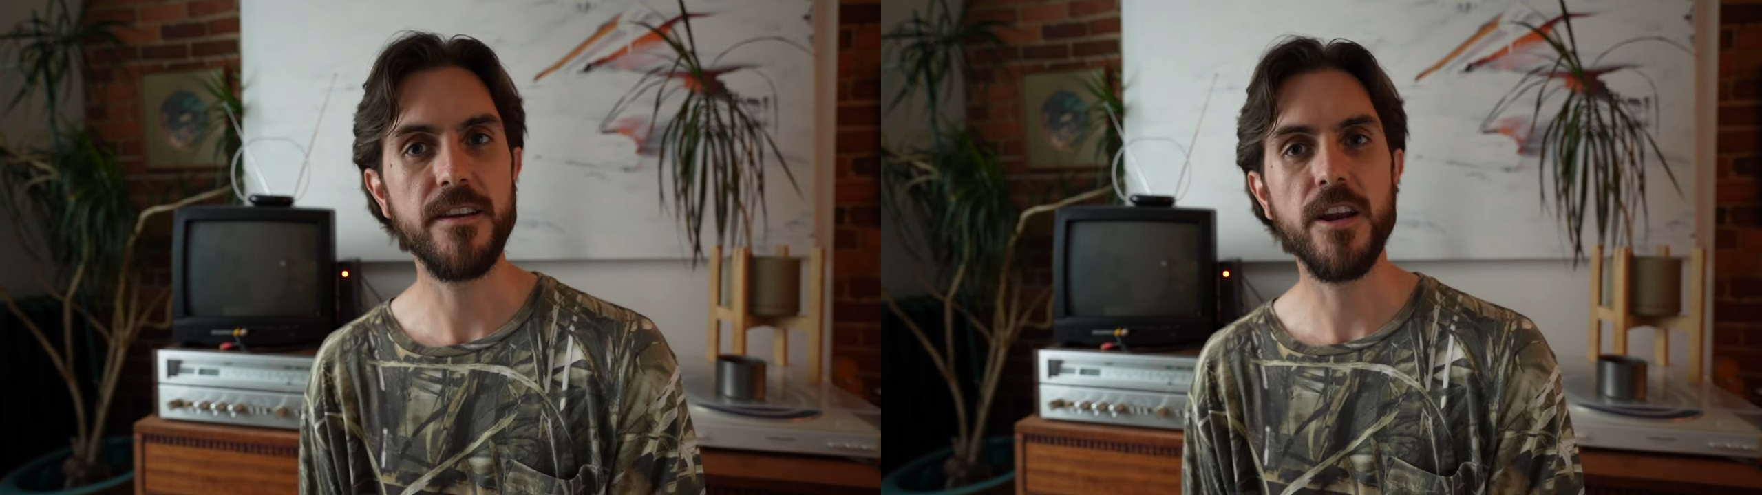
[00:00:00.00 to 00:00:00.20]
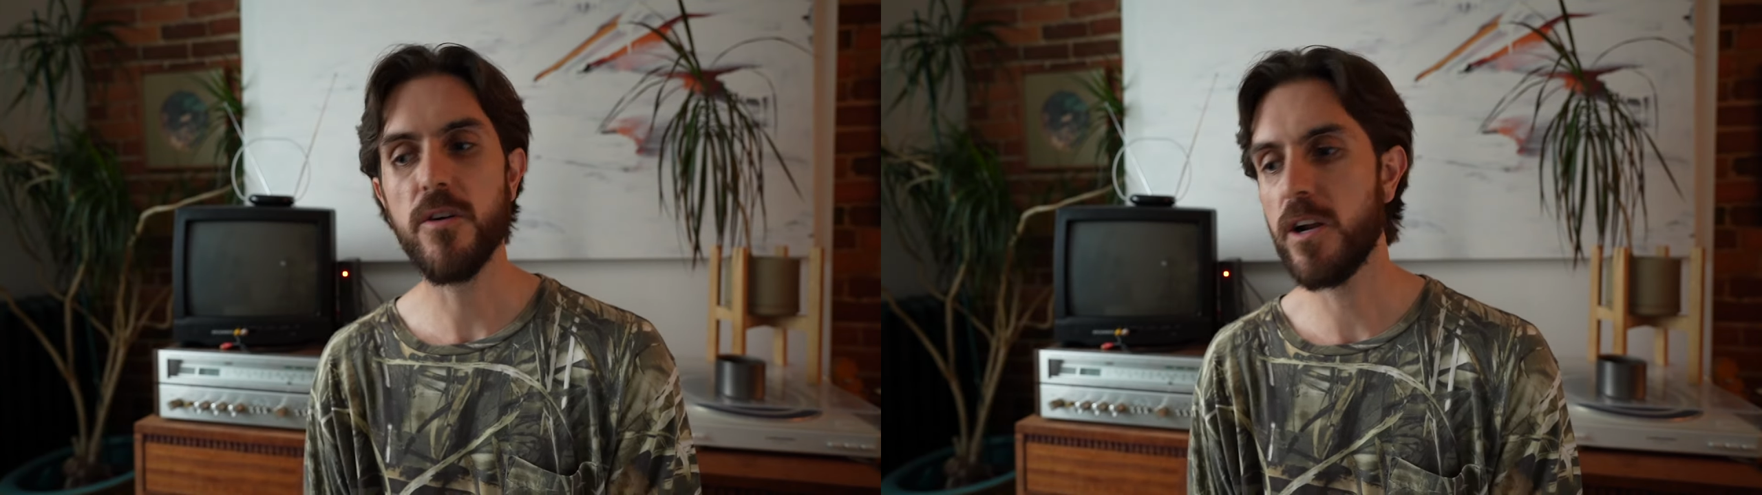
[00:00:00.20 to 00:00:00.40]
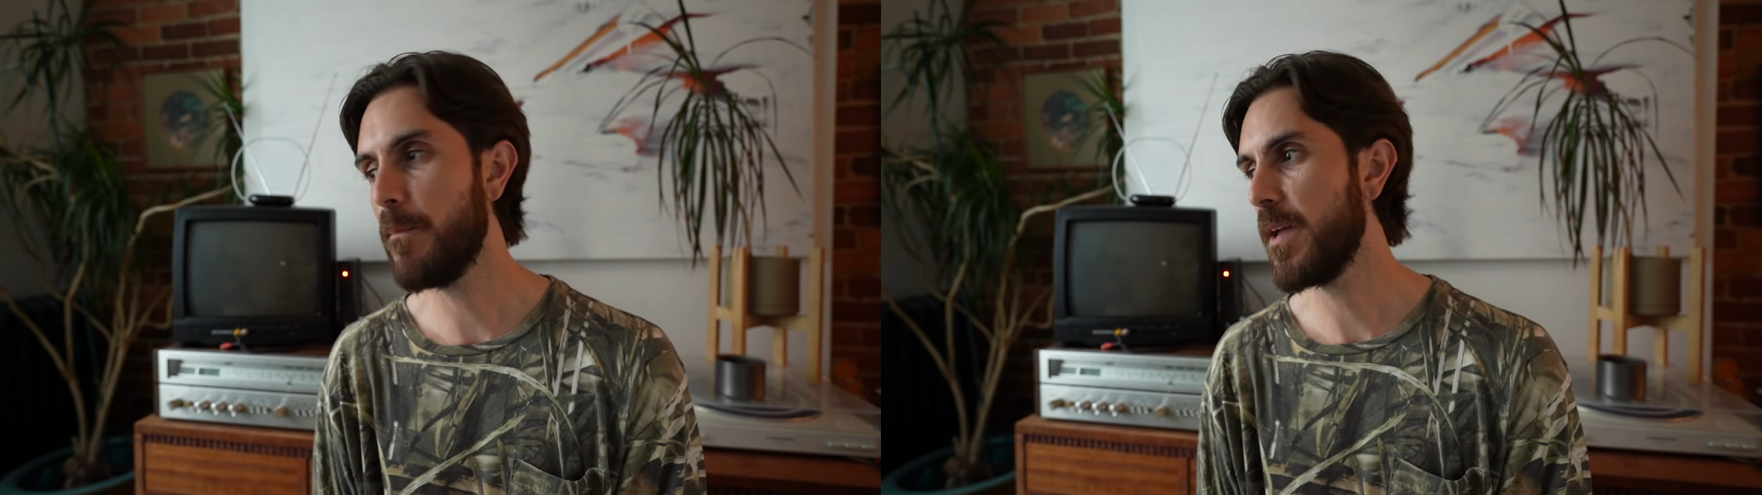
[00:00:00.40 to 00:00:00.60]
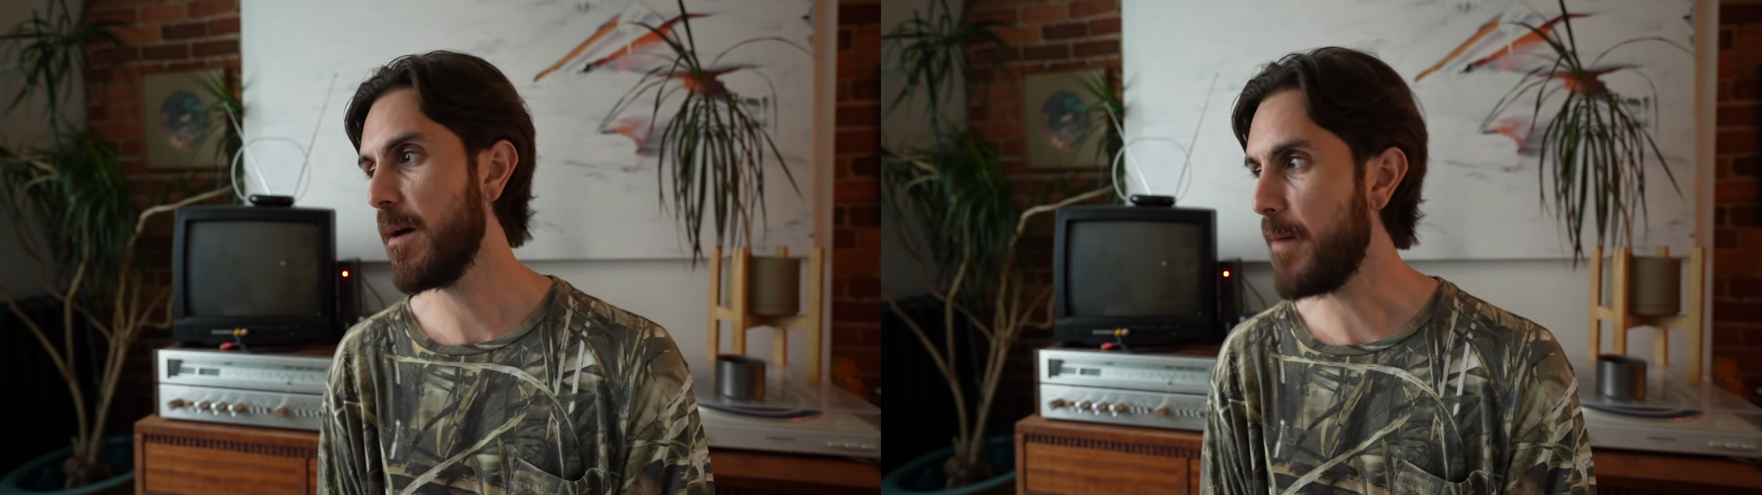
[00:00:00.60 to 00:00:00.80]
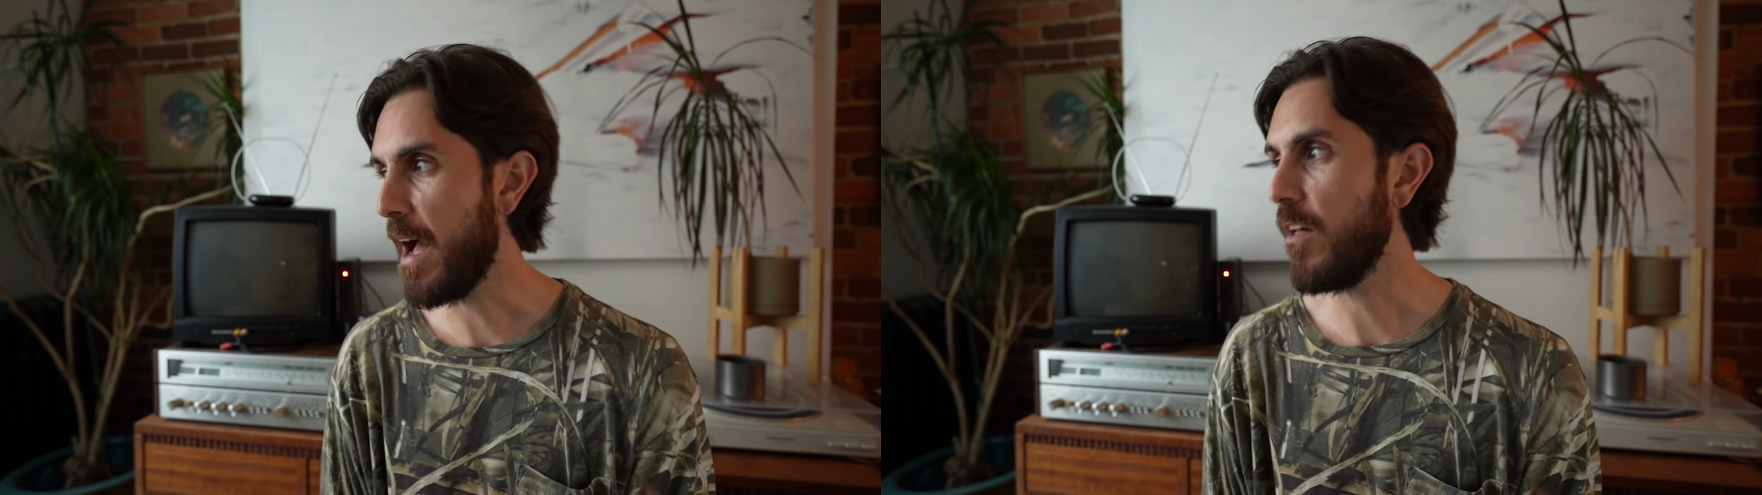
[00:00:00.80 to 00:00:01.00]
You know, it'll be a
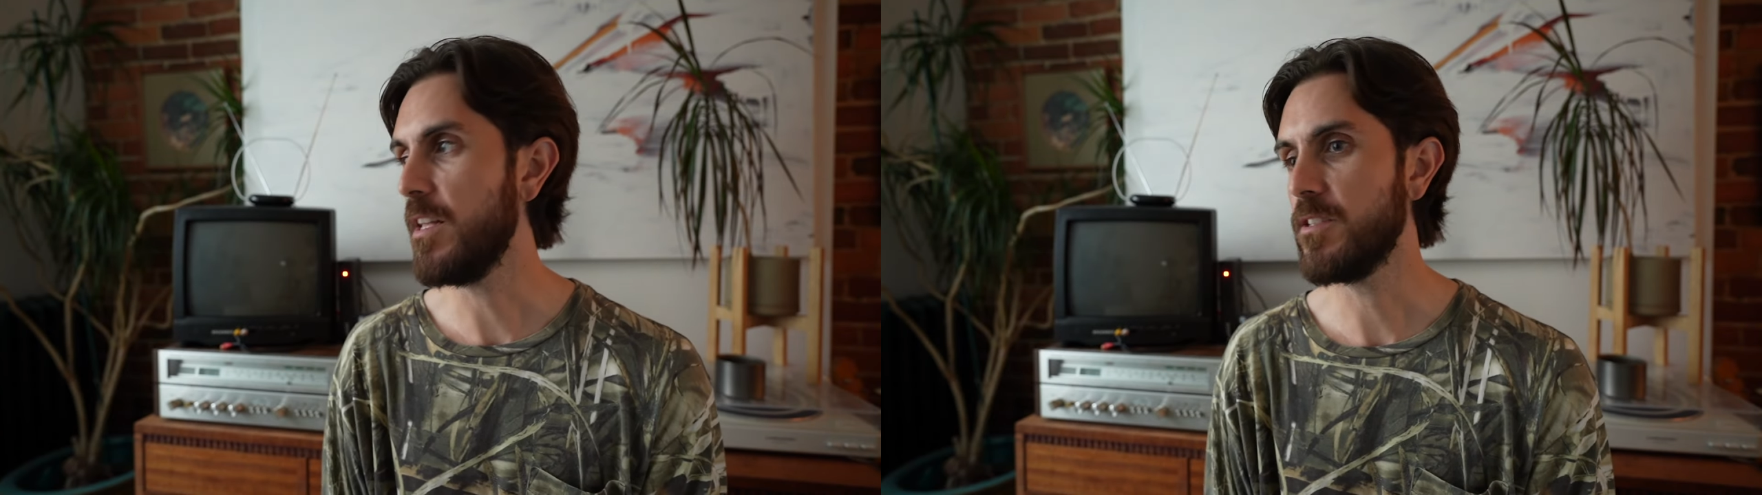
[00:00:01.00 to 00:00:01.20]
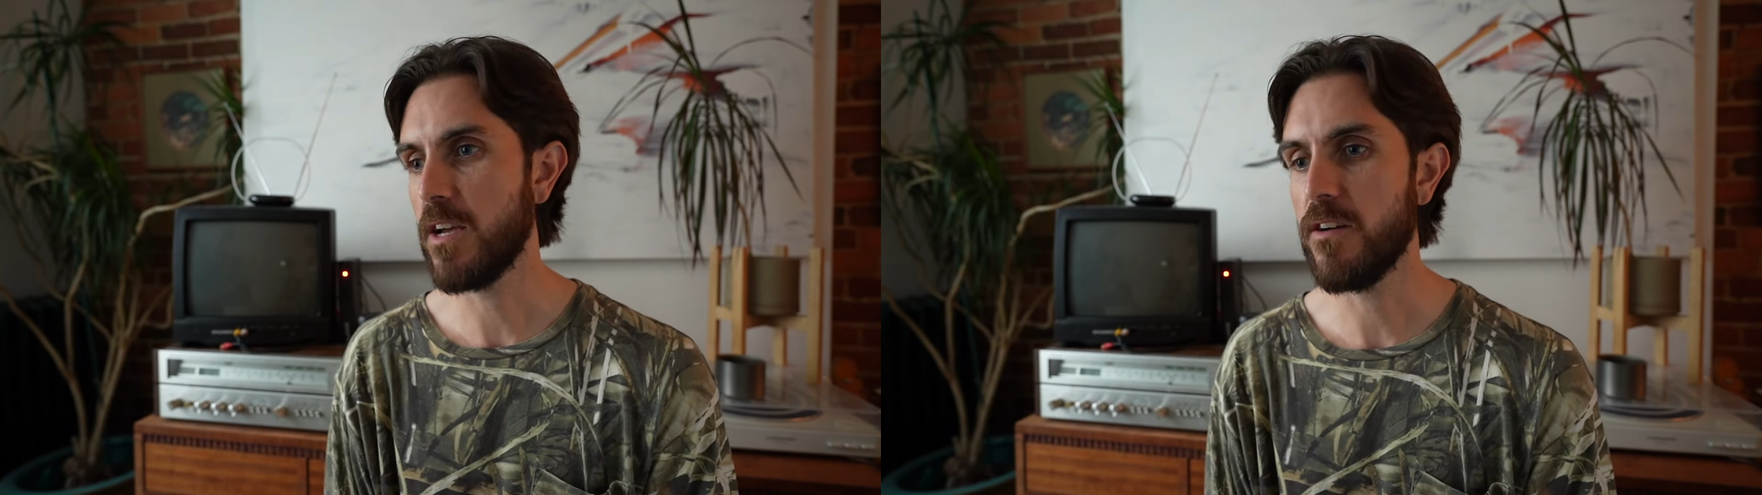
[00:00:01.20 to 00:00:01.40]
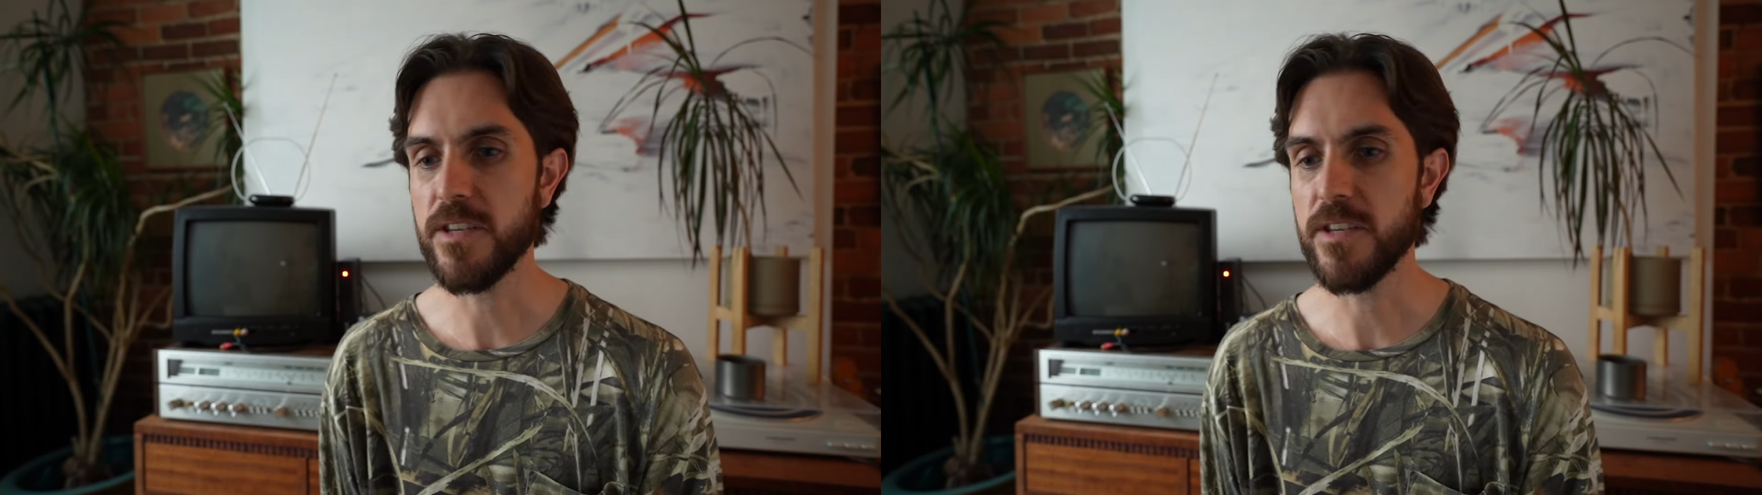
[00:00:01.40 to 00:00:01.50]
balance of